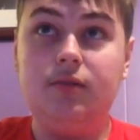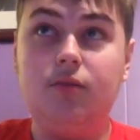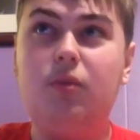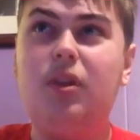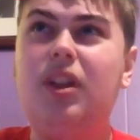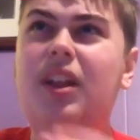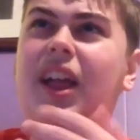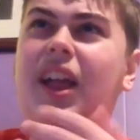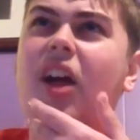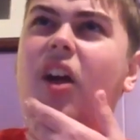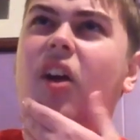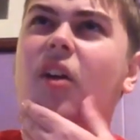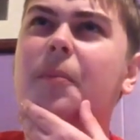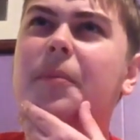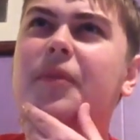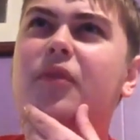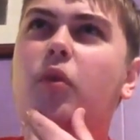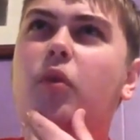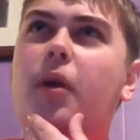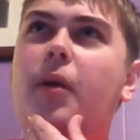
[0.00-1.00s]
Well,
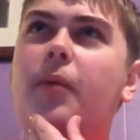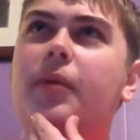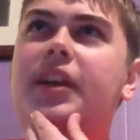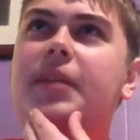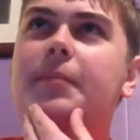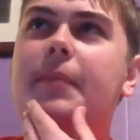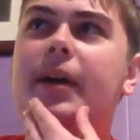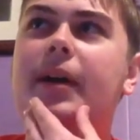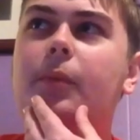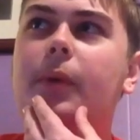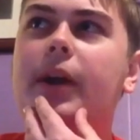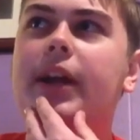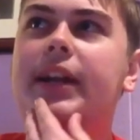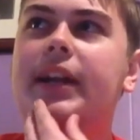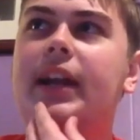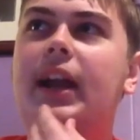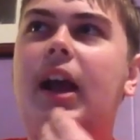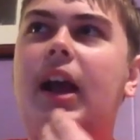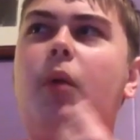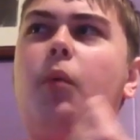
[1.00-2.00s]
before I give my
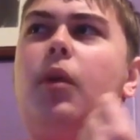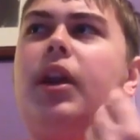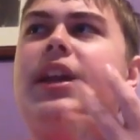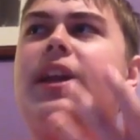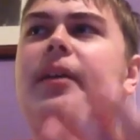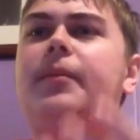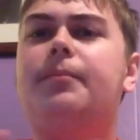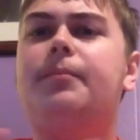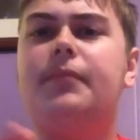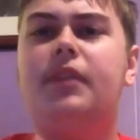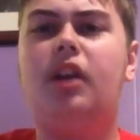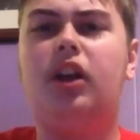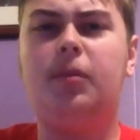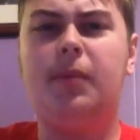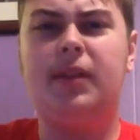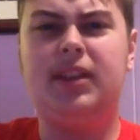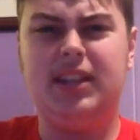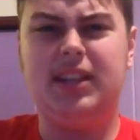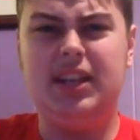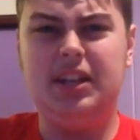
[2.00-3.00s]
rating, I want to get talk
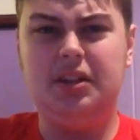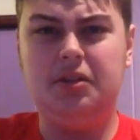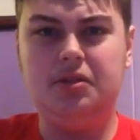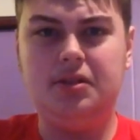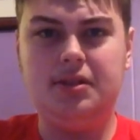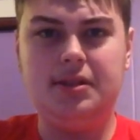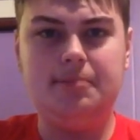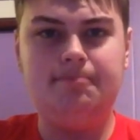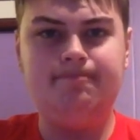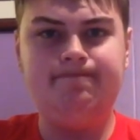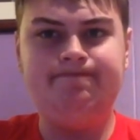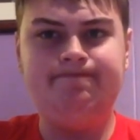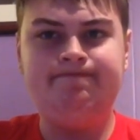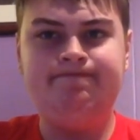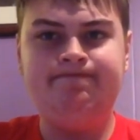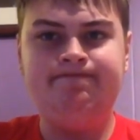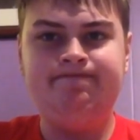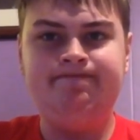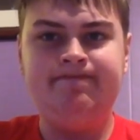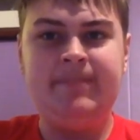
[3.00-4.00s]
about the kills.
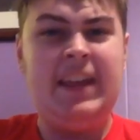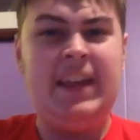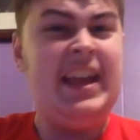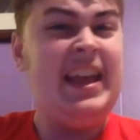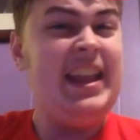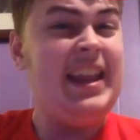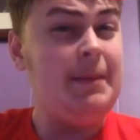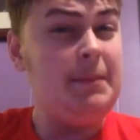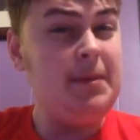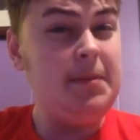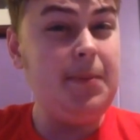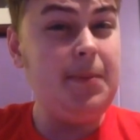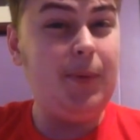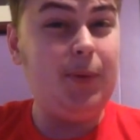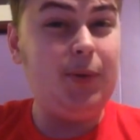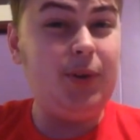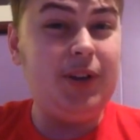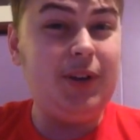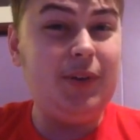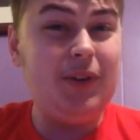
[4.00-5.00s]
I mean, we are
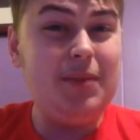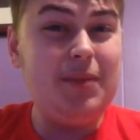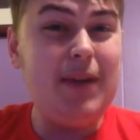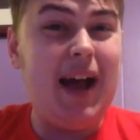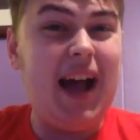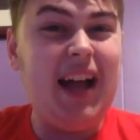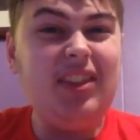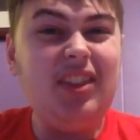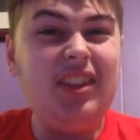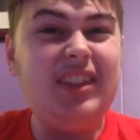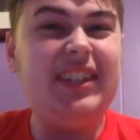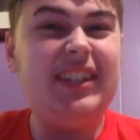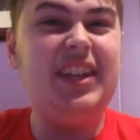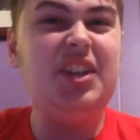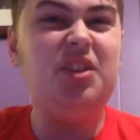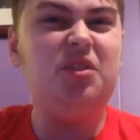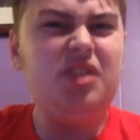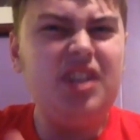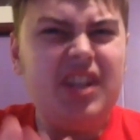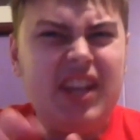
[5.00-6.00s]
going to agree, but I thought the
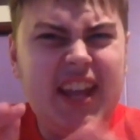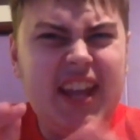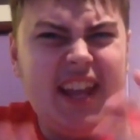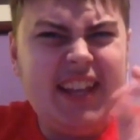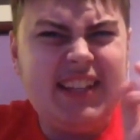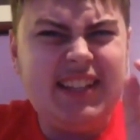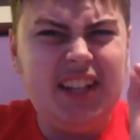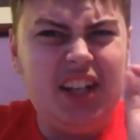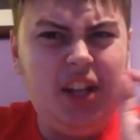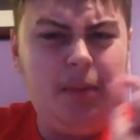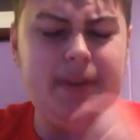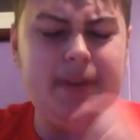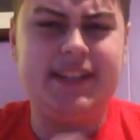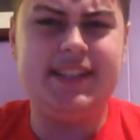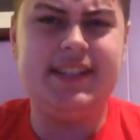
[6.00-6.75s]
kill's just a little bit